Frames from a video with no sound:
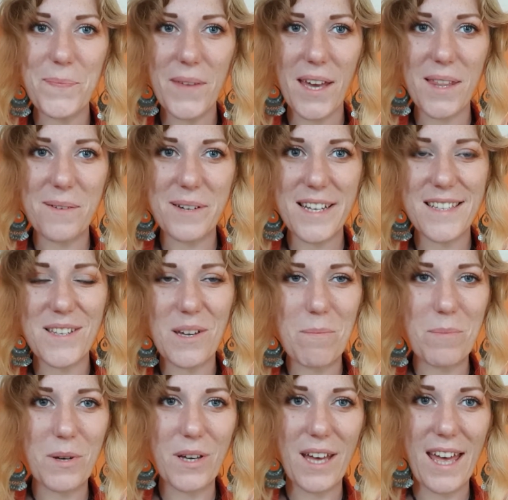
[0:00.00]
Otherwise, you can
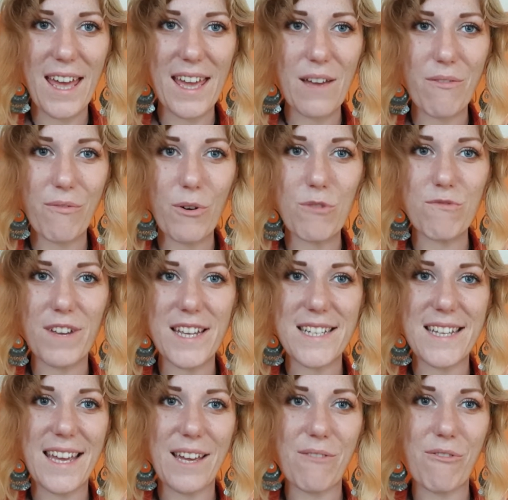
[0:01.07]
book a full
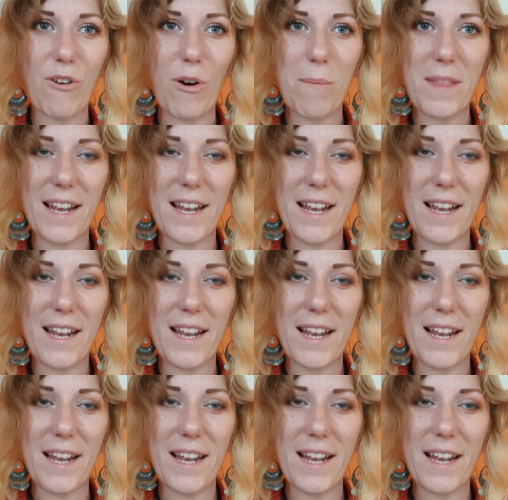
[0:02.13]
reading from